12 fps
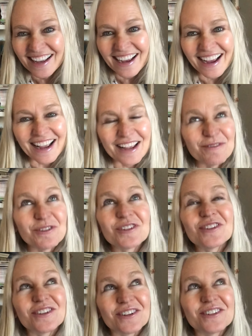I am just
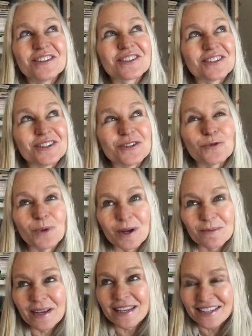so discouraged. What
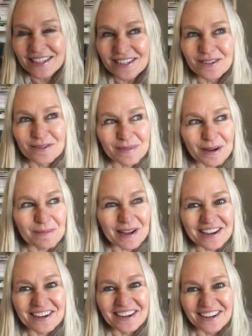am I going to do about my
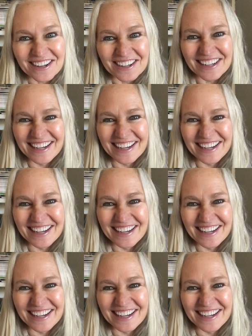car?